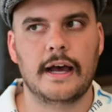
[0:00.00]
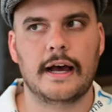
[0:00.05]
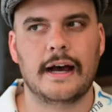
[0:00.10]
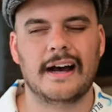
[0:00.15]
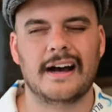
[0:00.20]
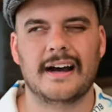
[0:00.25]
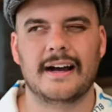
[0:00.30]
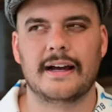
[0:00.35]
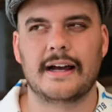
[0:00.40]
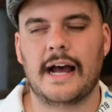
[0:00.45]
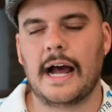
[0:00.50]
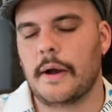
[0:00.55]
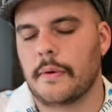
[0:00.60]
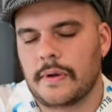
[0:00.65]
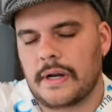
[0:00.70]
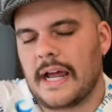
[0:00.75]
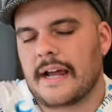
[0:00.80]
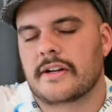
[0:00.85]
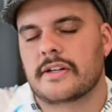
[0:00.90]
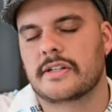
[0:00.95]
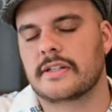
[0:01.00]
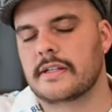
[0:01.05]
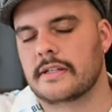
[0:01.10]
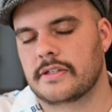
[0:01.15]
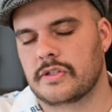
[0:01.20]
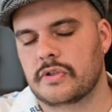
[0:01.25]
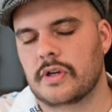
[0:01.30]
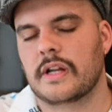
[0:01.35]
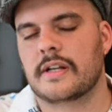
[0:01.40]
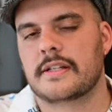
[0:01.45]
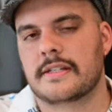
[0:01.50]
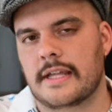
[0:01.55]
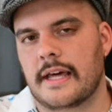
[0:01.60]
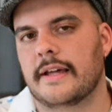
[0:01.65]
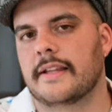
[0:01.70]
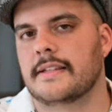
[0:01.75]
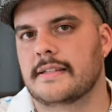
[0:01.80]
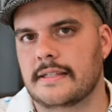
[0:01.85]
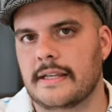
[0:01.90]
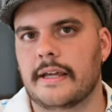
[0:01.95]
Uh, I would actually stretch
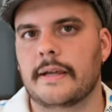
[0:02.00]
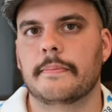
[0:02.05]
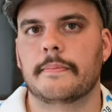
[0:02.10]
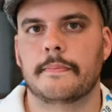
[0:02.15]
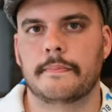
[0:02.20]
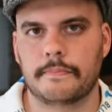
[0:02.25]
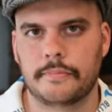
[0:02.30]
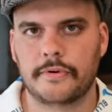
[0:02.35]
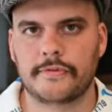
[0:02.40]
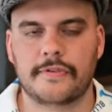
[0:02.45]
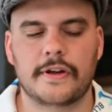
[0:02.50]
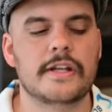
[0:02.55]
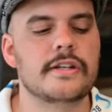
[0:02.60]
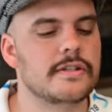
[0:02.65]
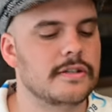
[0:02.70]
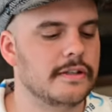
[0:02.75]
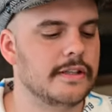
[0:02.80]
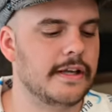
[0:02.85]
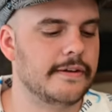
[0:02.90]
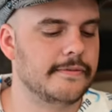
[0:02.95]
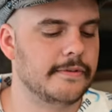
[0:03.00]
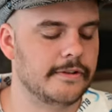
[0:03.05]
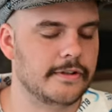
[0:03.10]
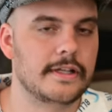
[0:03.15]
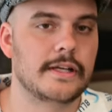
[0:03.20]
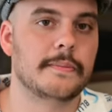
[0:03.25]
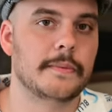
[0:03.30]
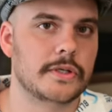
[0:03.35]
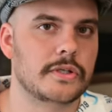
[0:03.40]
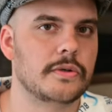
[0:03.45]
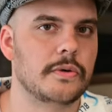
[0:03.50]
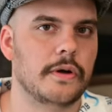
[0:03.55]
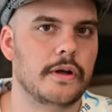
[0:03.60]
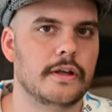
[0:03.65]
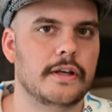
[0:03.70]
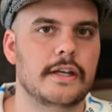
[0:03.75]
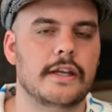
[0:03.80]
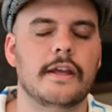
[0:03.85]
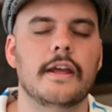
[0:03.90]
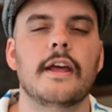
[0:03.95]
that and say professional level image
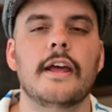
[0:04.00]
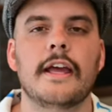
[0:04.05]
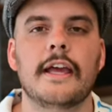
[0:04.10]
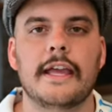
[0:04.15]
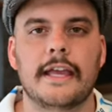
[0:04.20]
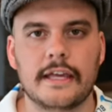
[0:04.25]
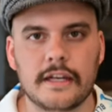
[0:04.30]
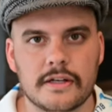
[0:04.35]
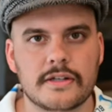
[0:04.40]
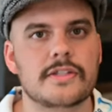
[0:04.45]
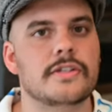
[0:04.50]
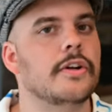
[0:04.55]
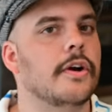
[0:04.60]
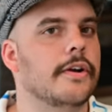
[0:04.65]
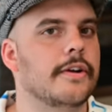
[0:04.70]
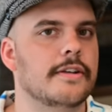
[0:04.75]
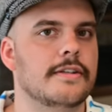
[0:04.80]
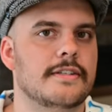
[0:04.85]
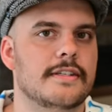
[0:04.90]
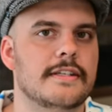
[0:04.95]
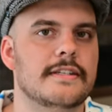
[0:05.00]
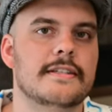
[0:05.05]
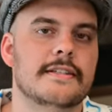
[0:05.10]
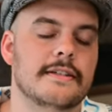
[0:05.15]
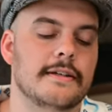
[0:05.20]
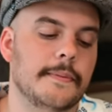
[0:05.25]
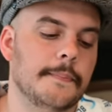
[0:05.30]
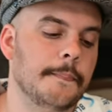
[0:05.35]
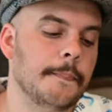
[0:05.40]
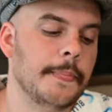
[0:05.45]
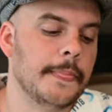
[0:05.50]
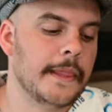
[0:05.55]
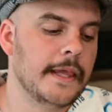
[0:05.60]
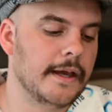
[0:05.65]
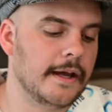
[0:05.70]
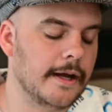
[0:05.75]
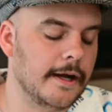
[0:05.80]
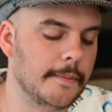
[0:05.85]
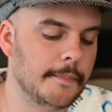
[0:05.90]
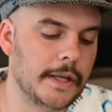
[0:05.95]
quality in a starter system
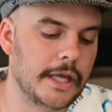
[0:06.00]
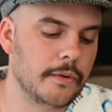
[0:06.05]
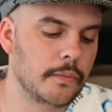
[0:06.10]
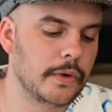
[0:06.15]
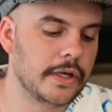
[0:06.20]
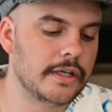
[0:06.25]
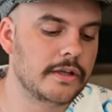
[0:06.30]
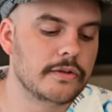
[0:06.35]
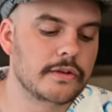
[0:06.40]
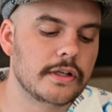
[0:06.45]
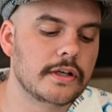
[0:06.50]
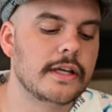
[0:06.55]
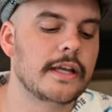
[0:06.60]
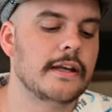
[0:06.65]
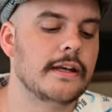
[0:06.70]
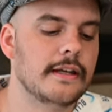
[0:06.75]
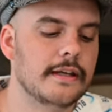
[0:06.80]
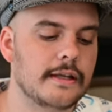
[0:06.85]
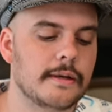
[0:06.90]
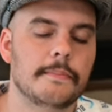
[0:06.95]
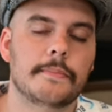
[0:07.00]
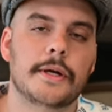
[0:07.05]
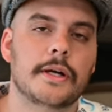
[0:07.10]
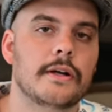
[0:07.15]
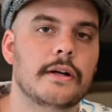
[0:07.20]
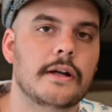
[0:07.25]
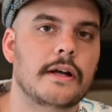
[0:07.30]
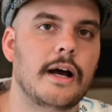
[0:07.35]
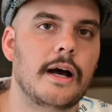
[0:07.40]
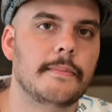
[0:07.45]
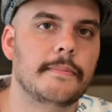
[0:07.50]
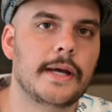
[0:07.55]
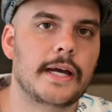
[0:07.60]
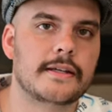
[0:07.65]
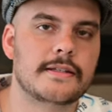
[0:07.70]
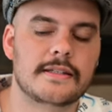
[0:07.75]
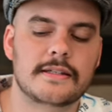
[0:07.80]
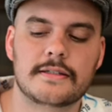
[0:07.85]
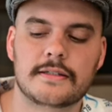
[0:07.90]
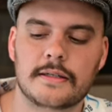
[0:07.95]
um, and when you look at it compared to a
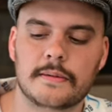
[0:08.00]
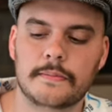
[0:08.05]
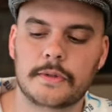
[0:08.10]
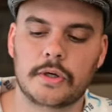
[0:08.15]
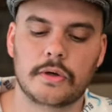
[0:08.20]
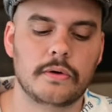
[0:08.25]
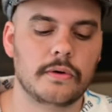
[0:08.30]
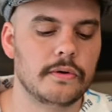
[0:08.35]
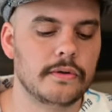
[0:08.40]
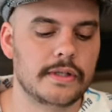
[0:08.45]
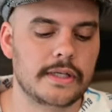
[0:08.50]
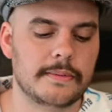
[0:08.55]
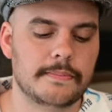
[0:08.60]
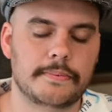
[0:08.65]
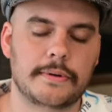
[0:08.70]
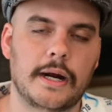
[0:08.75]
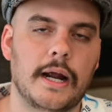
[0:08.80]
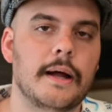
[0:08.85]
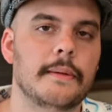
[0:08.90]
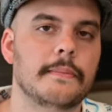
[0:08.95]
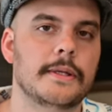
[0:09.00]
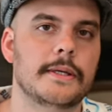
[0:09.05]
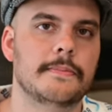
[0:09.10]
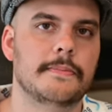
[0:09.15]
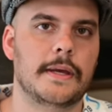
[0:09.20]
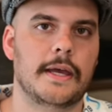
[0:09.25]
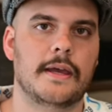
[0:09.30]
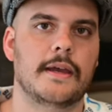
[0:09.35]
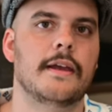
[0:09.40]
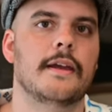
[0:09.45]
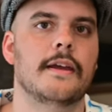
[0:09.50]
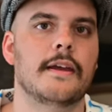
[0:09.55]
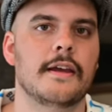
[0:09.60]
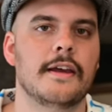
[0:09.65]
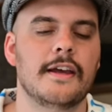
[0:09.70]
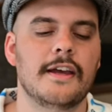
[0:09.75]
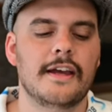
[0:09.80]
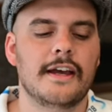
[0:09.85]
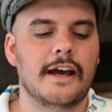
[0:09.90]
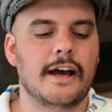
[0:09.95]
compact system, you're only probably paying
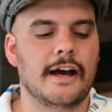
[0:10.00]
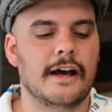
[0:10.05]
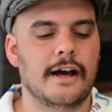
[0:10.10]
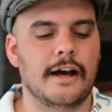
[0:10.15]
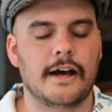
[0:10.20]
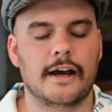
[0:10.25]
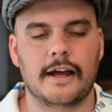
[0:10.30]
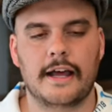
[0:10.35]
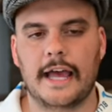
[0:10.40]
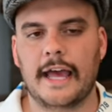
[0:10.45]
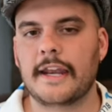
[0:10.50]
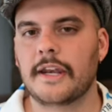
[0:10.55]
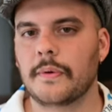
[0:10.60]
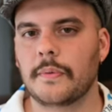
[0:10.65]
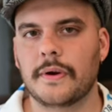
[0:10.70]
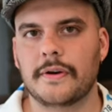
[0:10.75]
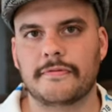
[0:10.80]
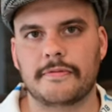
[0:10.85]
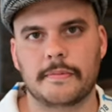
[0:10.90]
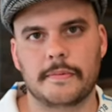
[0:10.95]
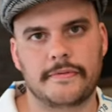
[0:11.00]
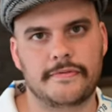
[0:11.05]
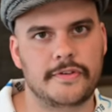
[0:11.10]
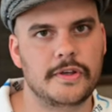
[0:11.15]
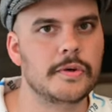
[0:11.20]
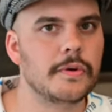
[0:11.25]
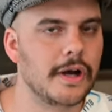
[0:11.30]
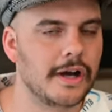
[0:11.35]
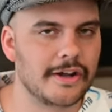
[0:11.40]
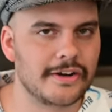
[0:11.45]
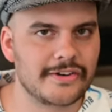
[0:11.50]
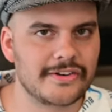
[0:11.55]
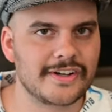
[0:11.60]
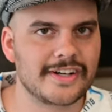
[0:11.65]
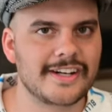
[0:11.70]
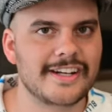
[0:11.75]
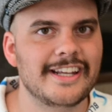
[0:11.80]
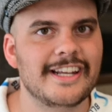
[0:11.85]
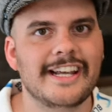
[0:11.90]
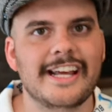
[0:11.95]
uh, anywhere from a few
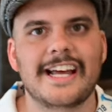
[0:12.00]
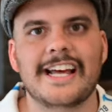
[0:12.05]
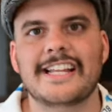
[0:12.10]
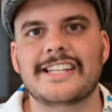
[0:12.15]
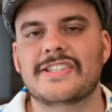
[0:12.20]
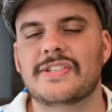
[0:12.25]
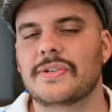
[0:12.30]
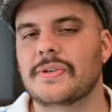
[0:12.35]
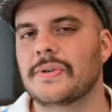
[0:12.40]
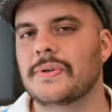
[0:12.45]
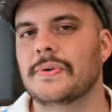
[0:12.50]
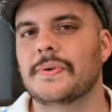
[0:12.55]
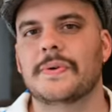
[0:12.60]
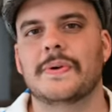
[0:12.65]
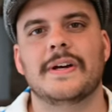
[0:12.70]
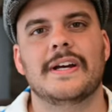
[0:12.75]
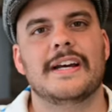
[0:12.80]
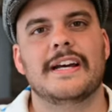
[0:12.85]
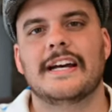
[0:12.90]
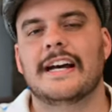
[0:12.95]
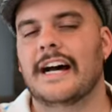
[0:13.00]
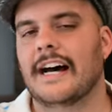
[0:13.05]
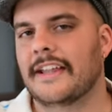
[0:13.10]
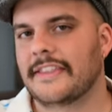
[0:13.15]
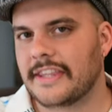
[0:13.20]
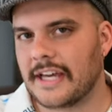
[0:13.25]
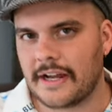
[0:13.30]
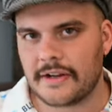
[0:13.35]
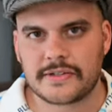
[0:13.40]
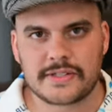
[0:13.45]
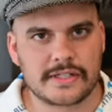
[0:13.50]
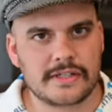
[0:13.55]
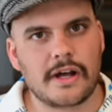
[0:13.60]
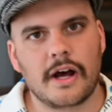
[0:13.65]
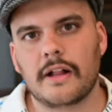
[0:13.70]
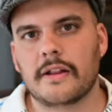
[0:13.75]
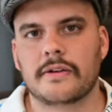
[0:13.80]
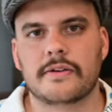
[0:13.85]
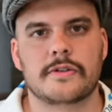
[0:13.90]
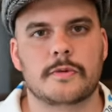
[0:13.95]
hundred to a thousand
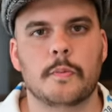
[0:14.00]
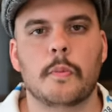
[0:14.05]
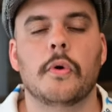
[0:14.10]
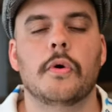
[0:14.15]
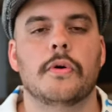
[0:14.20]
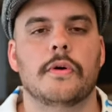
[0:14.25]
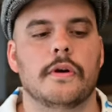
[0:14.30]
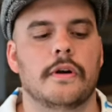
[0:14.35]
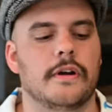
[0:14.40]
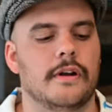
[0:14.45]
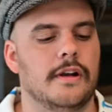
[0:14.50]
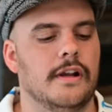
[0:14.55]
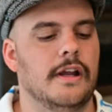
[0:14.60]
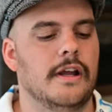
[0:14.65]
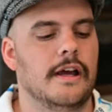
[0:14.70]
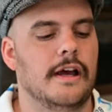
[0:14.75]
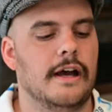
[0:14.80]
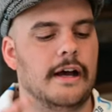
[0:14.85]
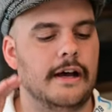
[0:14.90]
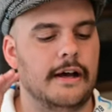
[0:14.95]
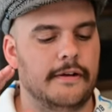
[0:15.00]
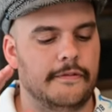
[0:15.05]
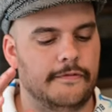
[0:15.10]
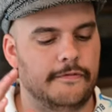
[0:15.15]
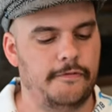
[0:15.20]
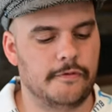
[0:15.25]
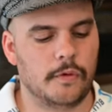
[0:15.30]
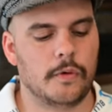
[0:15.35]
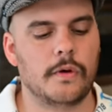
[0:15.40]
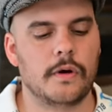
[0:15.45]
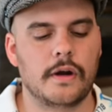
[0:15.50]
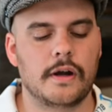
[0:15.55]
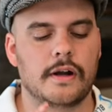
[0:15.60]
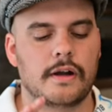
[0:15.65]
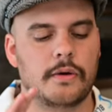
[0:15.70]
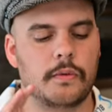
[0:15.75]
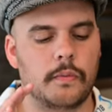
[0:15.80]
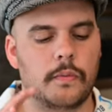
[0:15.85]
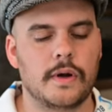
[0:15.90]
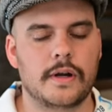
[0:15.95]
dollars more uh,
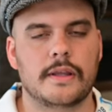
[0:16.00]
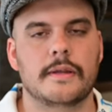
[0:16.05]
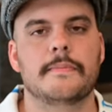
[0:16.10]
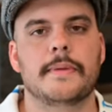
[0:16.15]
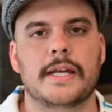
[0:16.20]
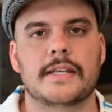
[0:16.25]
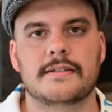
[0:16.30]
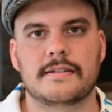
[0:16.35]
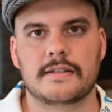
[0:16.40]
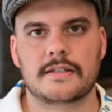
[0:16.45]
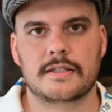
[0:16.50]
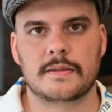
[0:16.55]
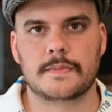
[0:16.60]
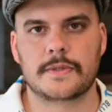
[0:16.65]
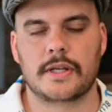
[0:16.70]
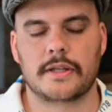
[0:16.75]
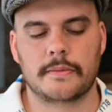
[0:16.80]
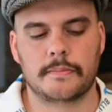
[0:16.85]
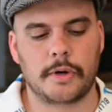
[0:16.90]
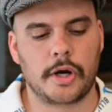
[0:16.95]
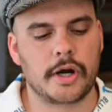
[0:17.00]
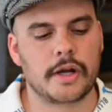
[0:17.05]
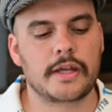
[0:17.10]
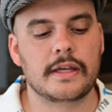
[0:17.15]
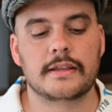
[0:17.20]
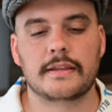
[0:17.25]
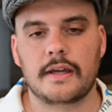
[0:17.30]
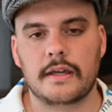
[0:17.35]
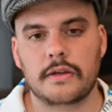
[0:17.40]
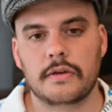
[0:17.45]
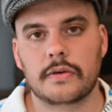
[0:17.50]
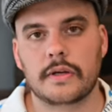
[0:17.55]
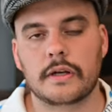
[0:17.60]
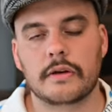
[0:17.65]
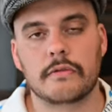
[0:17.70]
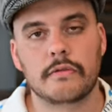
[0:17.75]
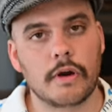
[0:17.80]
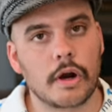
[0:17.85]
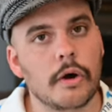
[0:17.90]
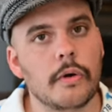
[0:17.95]
for one of the best systems on the market that you
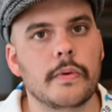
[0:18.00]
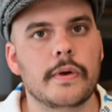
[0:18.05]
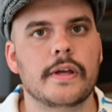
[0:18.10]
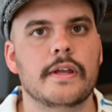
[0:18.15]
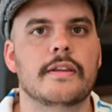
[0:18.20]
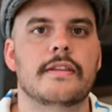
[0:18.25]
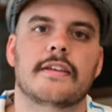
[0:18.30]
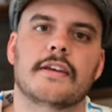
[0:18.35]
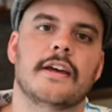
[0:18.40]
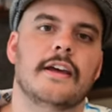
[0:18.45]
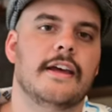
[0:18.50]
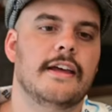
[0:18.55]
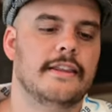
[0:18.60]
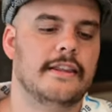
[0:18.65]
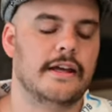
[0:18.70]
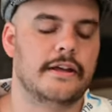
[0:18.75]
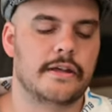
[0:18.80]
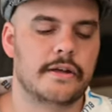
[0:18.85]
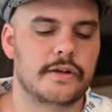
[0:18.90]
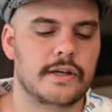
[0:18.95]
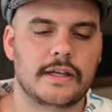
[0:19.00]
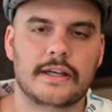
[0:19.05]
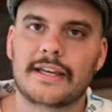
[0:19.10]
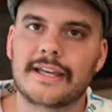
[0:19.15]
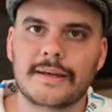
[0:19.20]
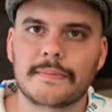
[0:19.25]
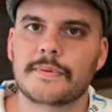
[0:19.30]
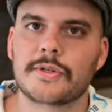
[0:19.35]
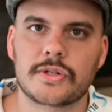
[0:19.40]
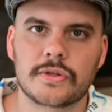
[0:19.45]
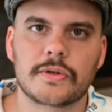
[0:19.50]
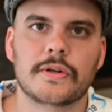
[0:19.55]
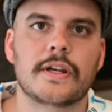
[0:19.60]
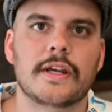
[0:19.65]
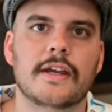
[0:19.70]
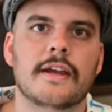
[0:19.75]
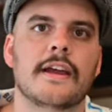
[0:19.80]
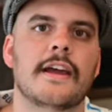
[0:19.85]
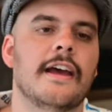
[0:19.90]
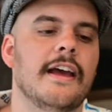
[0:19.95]
can grow with, that you can keep
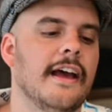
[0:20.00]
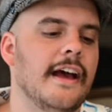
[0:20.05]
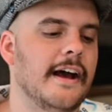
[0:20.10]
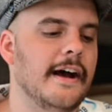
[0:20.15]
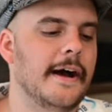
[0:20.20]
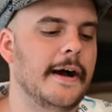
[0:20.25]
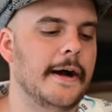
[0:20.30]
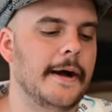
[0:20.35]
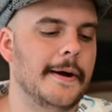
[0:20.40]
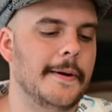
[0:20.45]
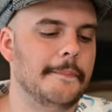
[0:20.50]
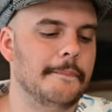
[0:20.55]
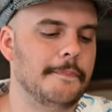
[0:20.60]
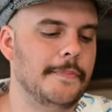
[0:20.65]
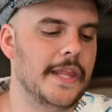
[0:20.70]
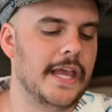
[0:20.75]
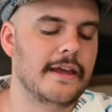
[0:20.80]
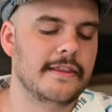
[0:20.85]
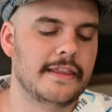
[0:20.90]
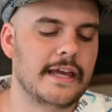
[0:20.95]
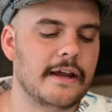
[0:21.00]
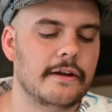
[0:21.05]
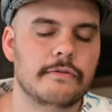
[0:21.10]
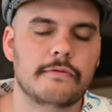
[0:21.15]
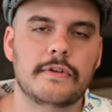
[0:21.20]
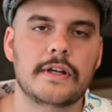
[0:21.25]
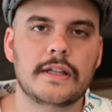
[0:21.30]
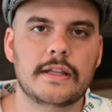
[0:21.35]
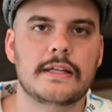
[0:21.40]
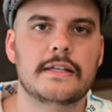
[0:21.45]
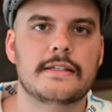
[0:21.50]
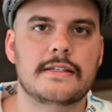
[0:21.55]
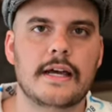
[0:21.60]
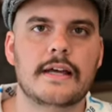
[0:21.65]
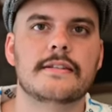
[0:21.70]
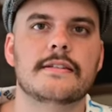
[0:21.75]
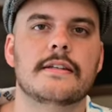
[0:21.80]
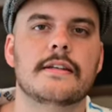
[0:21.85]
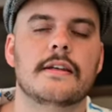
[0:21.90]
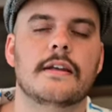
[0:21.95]
shooting, um, and that really
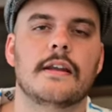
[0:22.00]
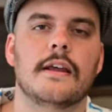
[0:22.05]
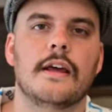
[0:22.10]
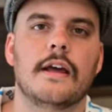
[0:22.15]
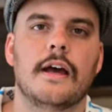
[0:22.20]
doesn't